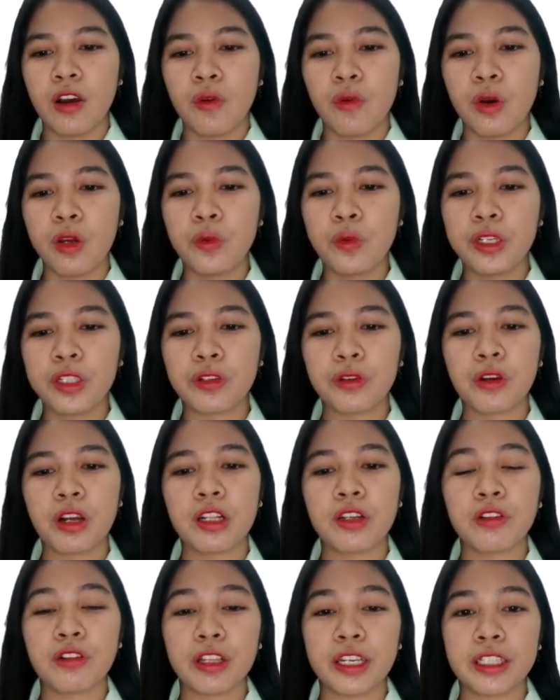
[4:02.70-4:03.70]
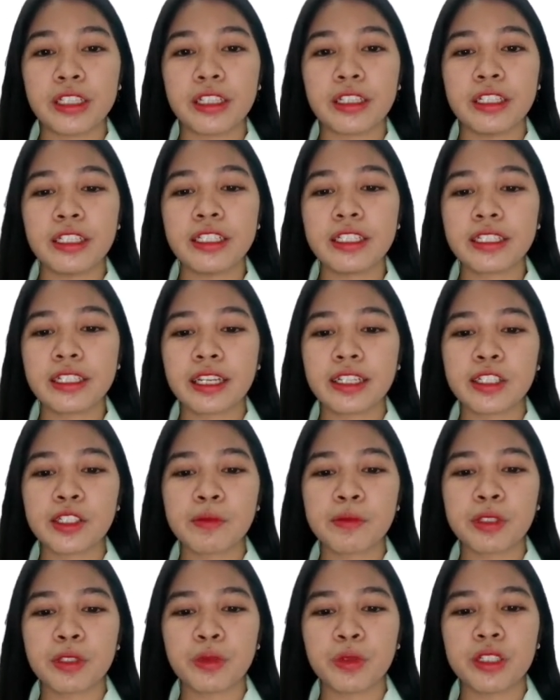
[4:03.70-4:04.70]
One way to calculate the
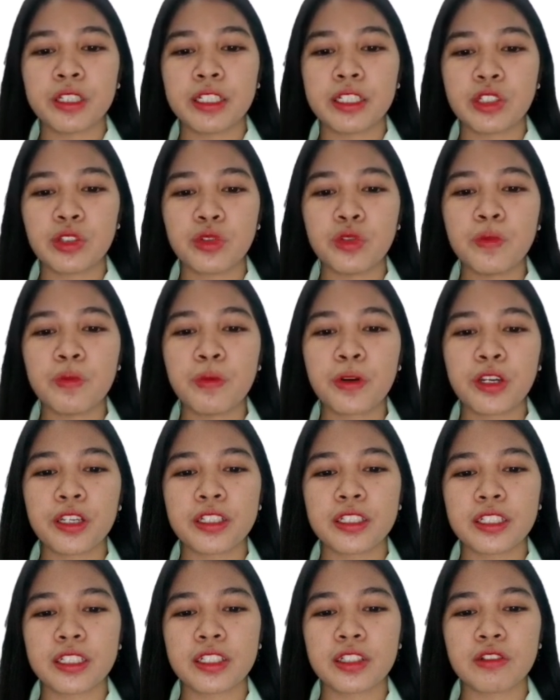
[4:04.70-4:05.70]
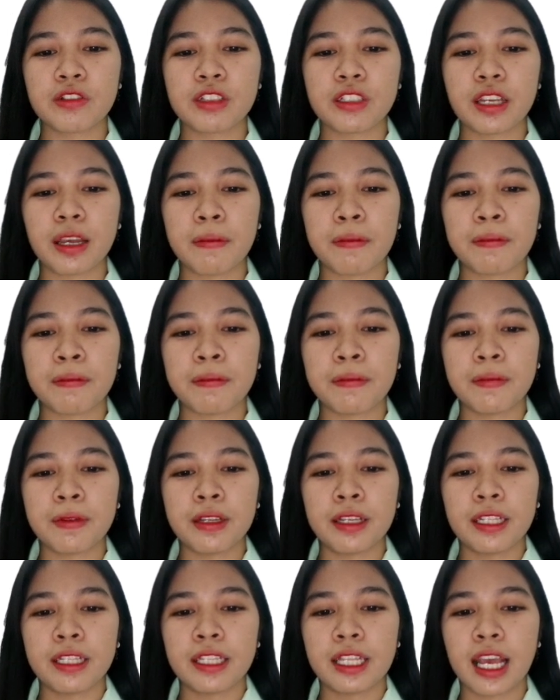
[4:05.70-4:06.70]
distance between these 2 points is to sum
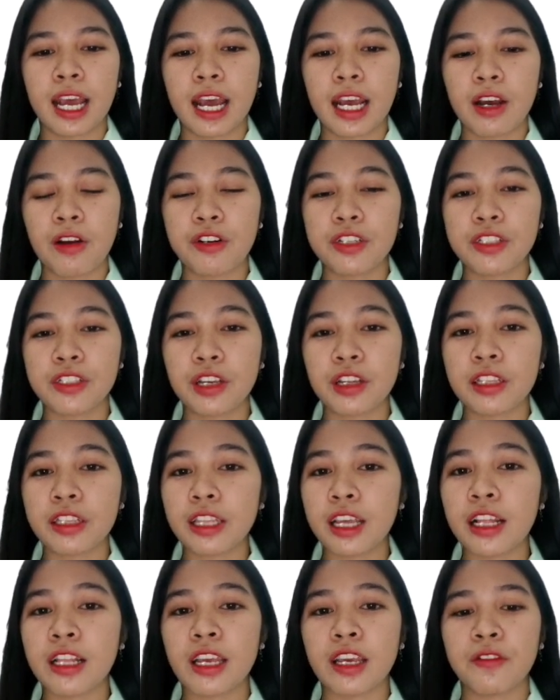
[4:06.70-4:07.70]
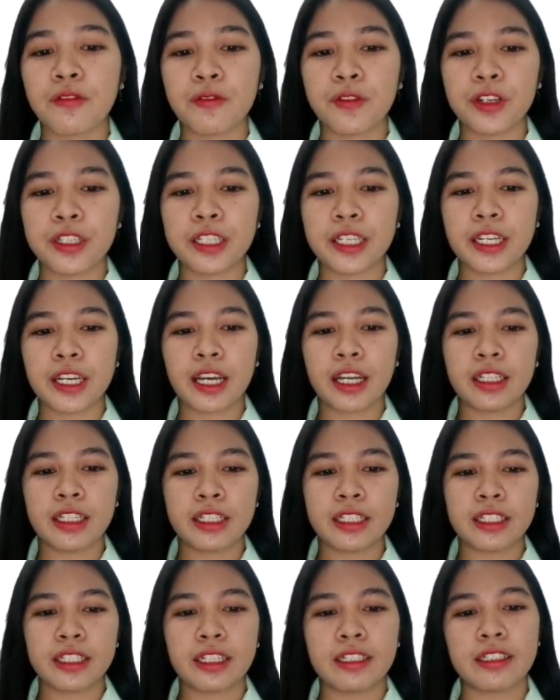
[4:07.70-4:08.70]
the horizontal and
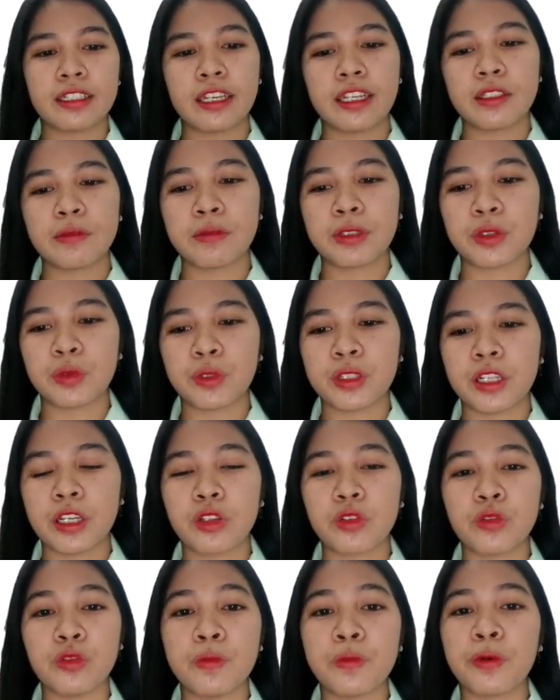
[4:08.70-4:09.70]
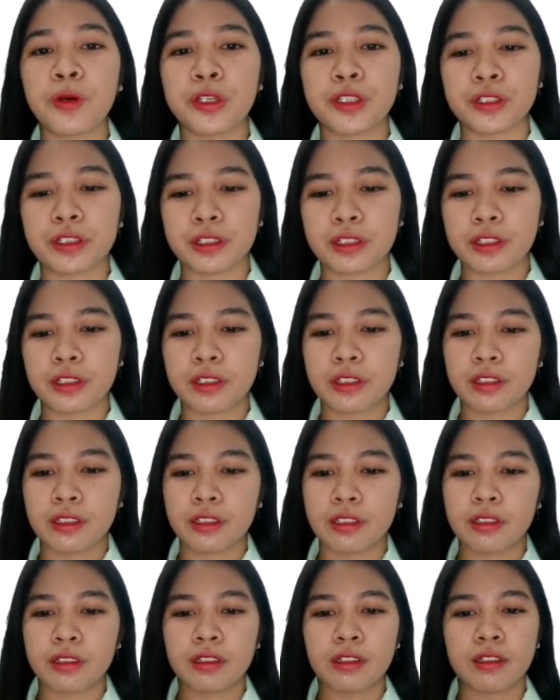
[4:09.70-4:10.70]
vertical distances between the 2 points.
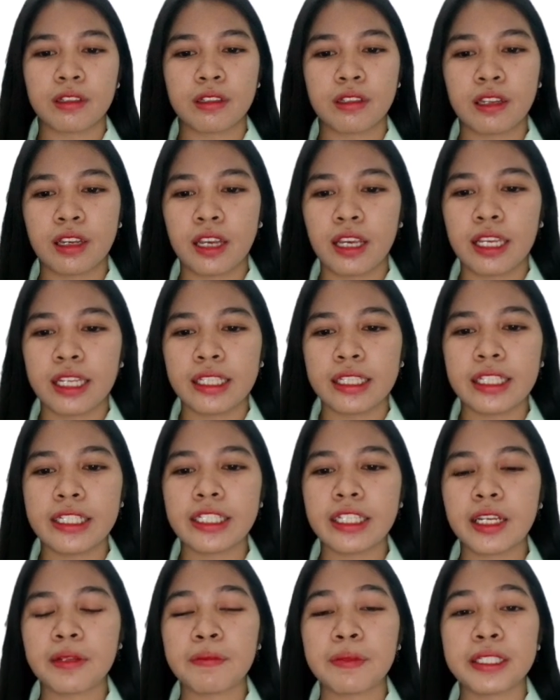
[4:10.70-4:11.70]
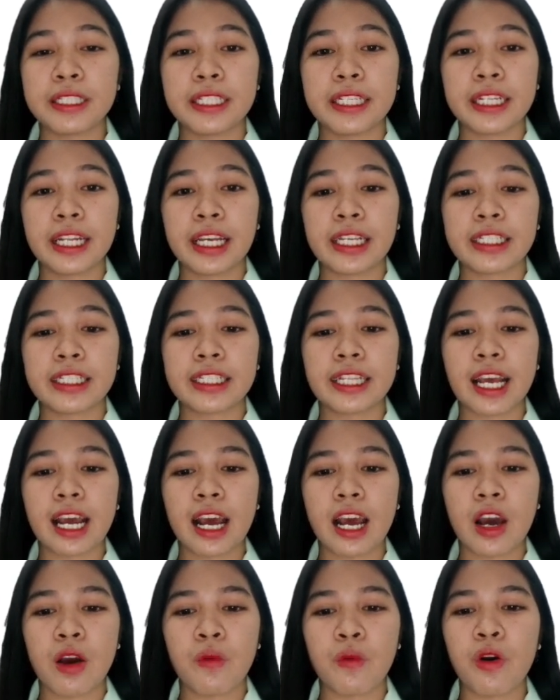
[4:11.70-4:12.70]
This can be seen as
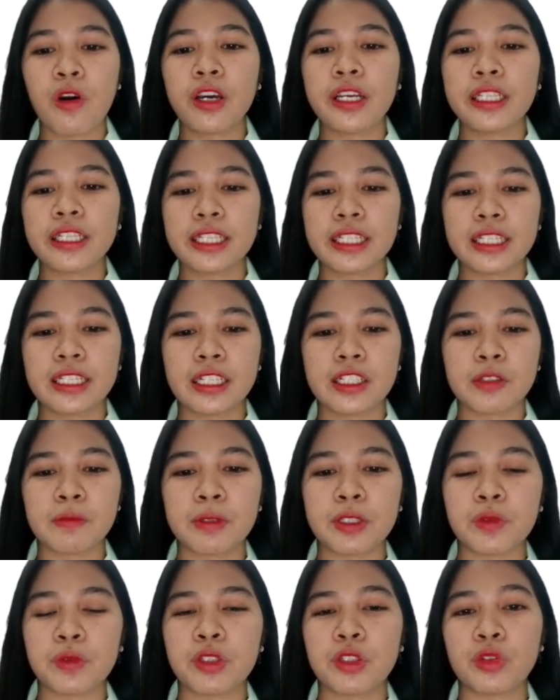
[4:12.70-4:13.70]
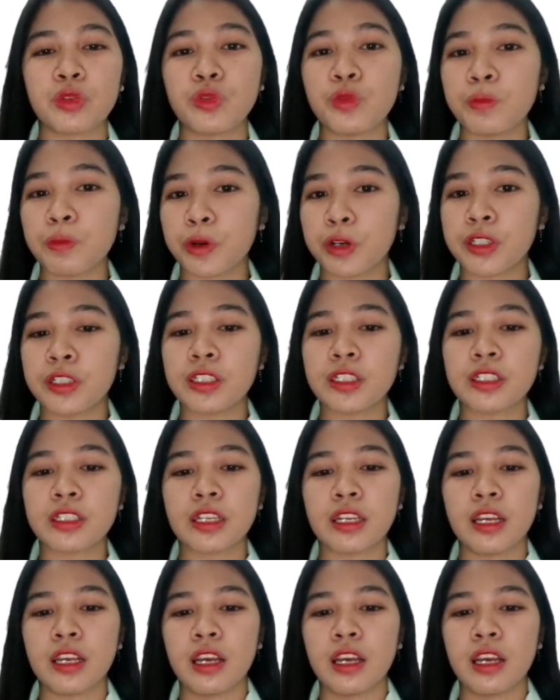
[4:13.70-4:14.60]
the walking distance between 2 points